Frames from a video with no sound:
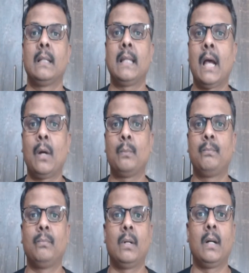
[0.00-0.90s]
Now,
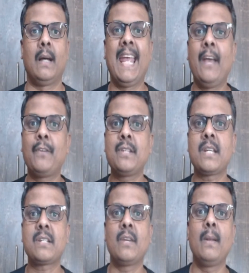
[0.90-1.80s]
every
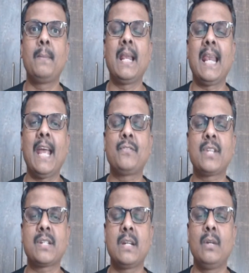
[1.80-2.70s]
session will be a live
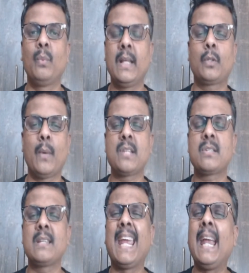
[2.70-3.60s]
session with
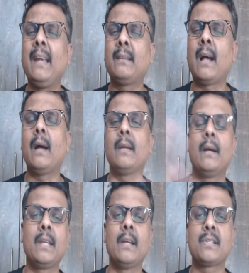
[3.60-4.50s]
quiz. Entire
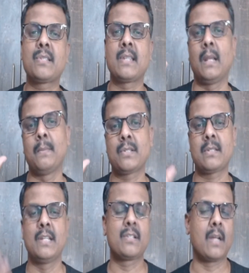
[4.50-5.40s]
year's
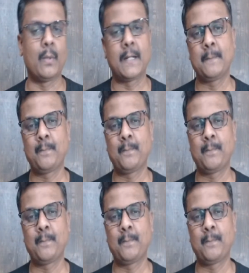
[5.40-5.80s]
syllabus is covered.